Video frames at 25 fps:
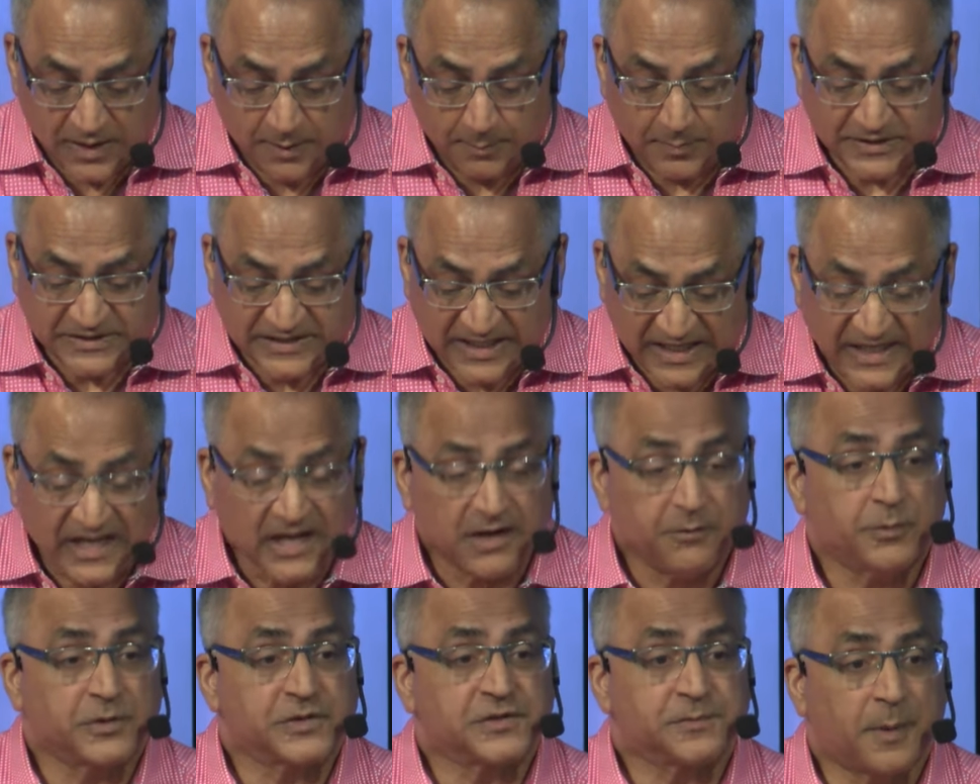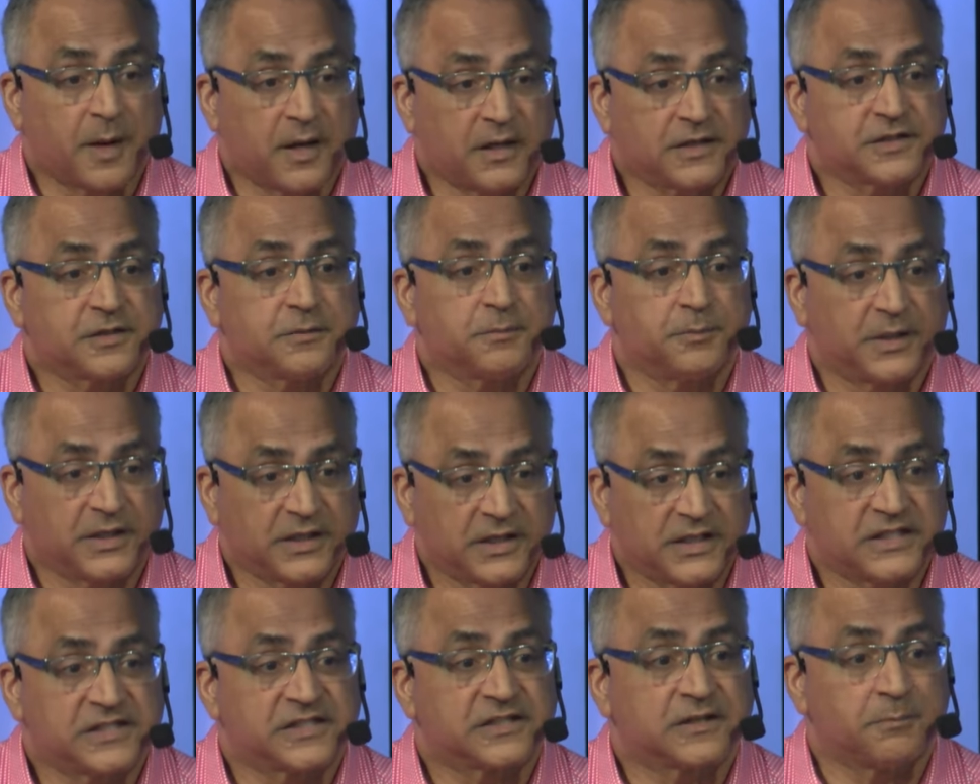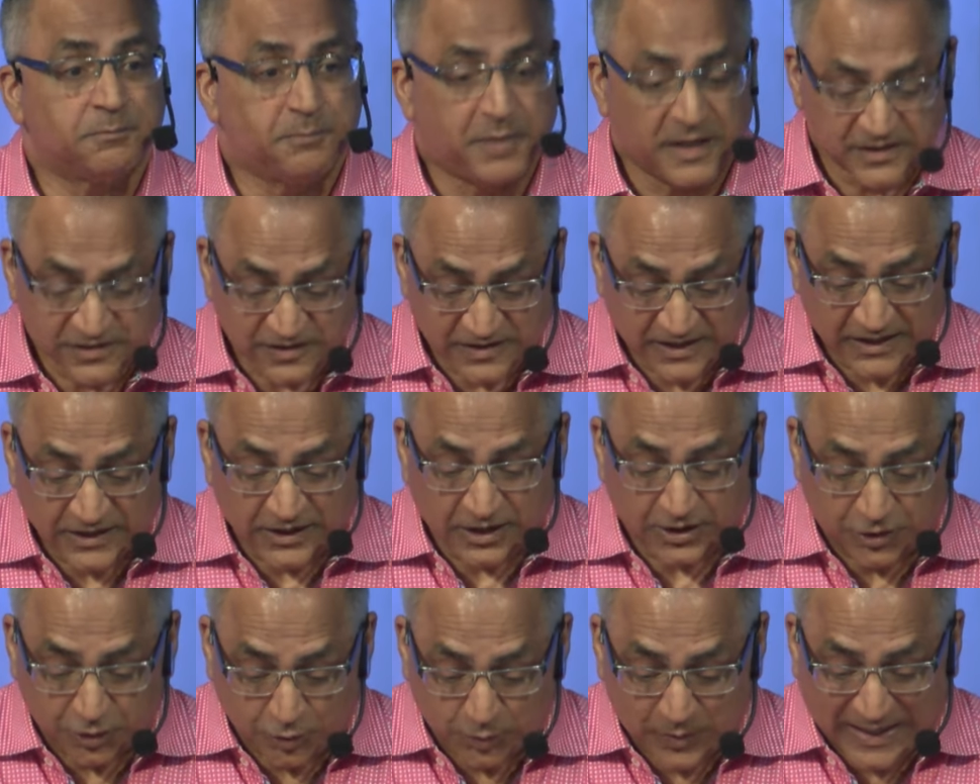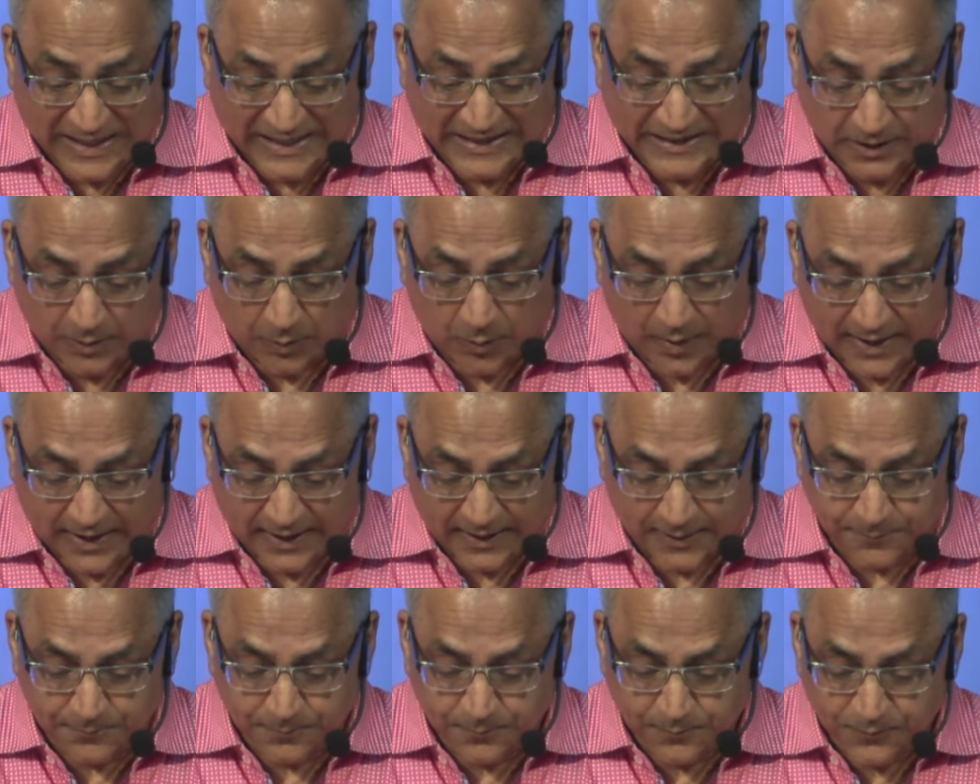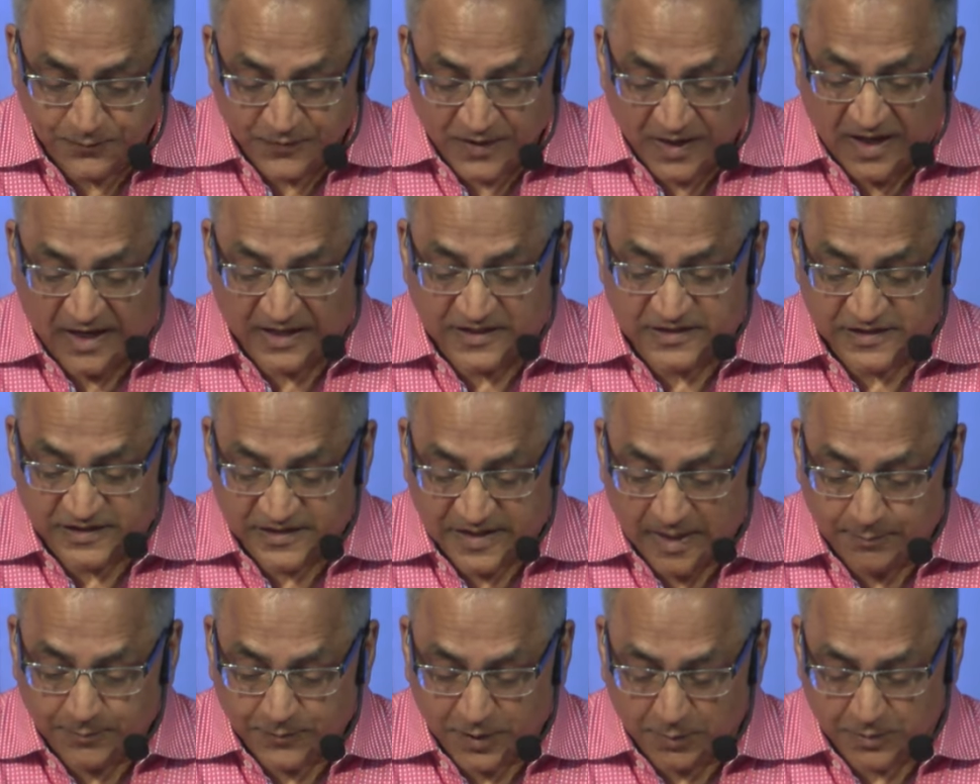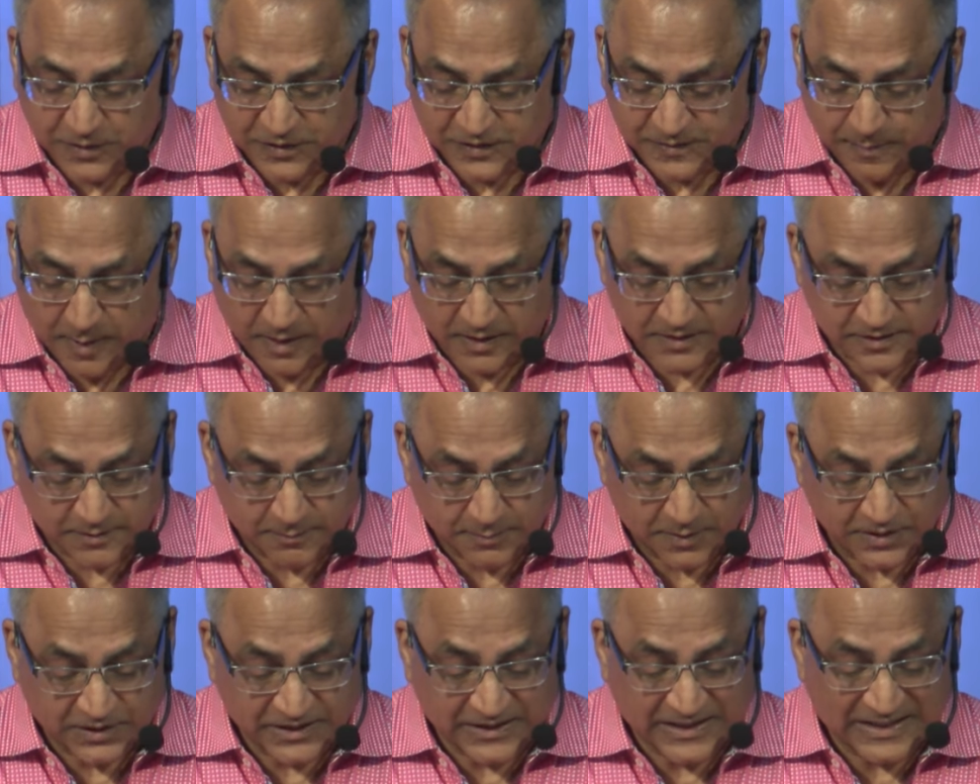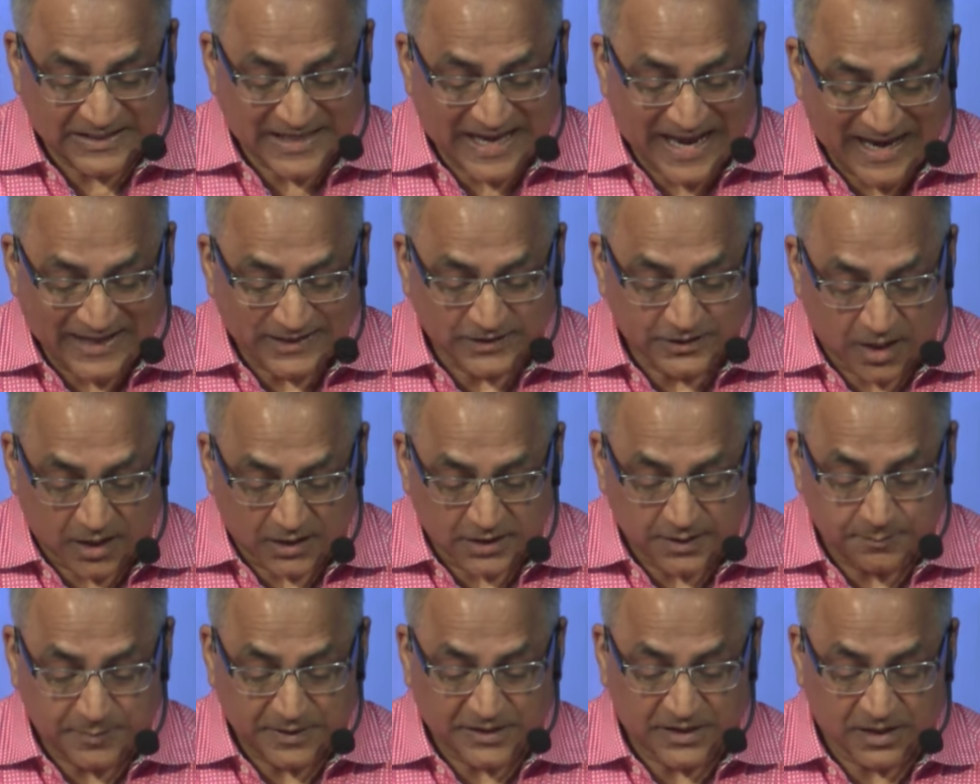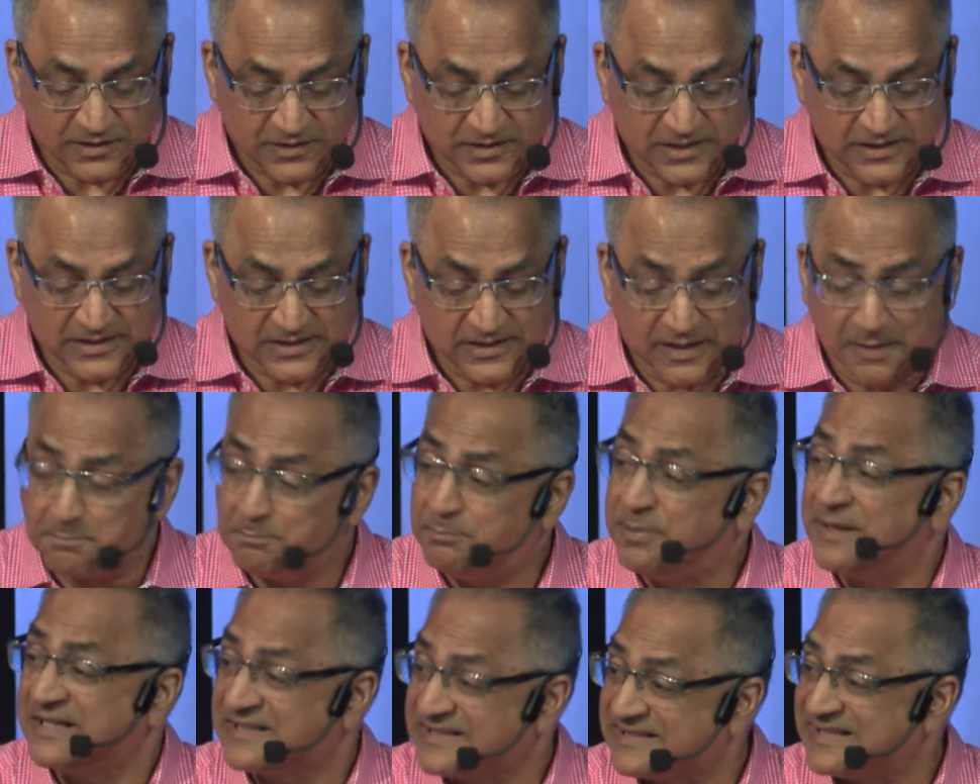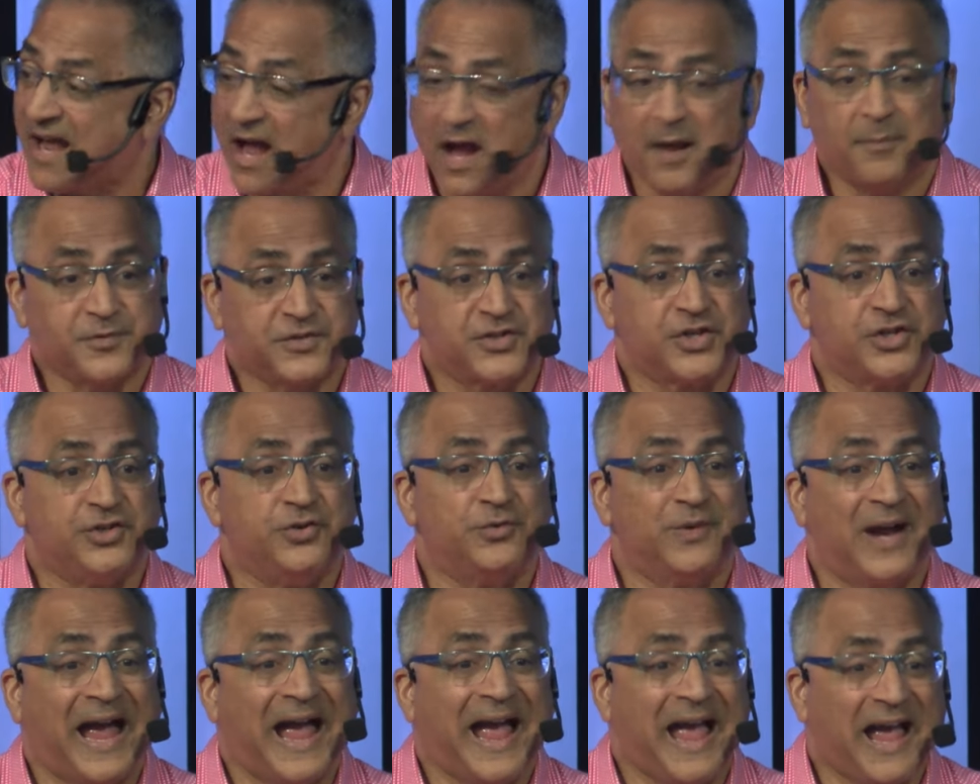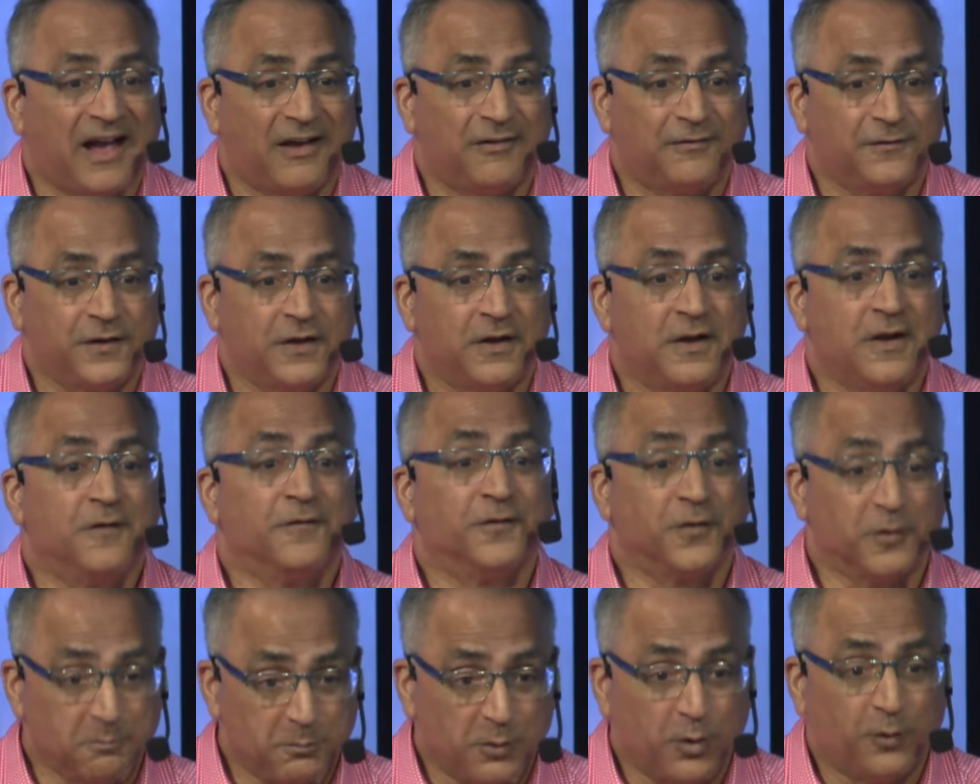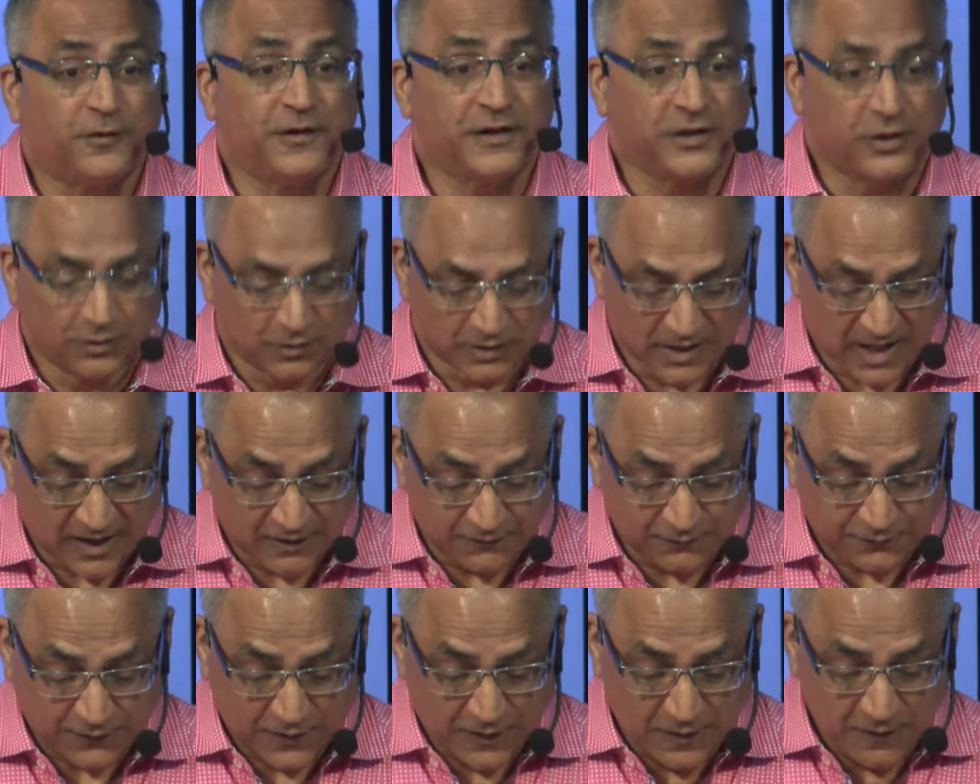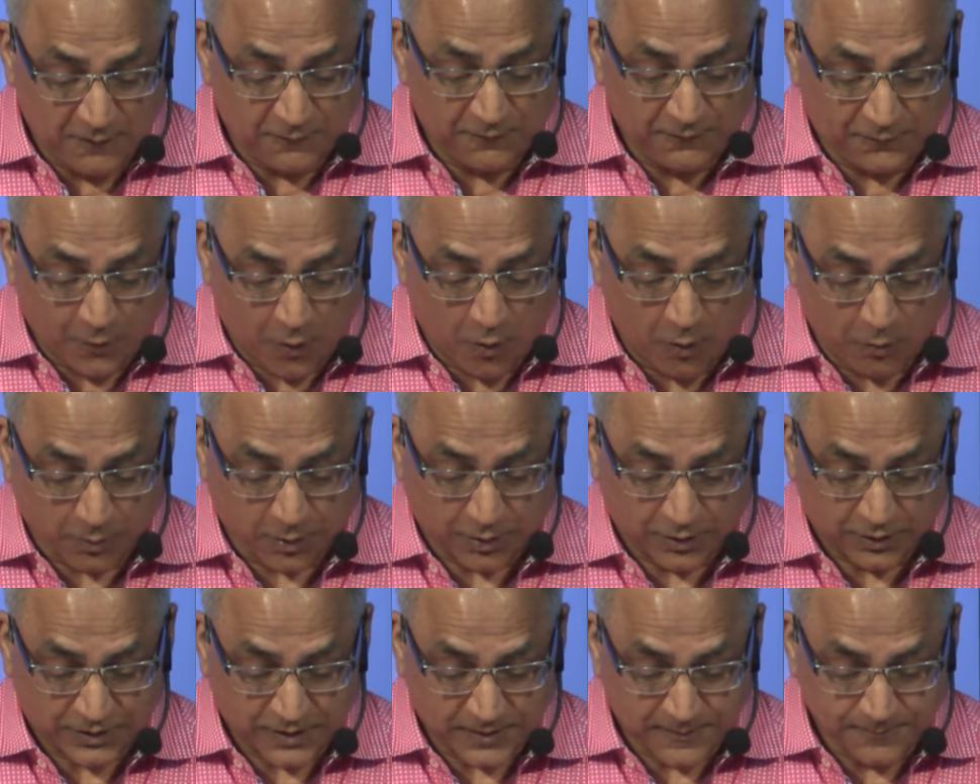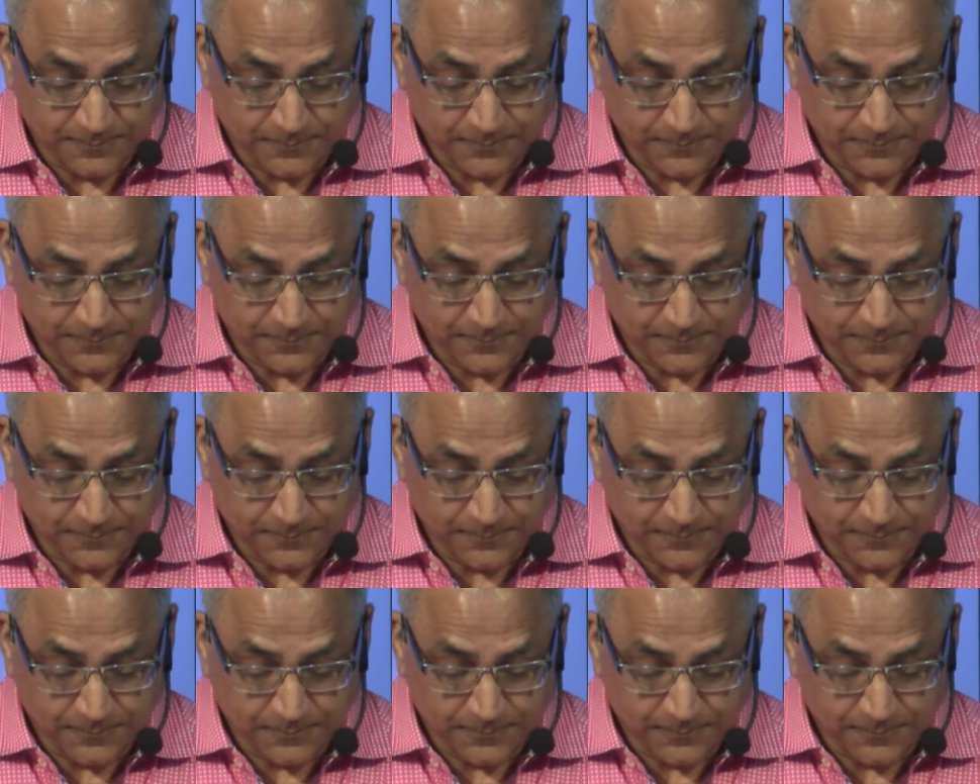But taking responsibility is the best thing to do anyway. Accept the responsibility and act on it because it's the best option you have for moving your life forward.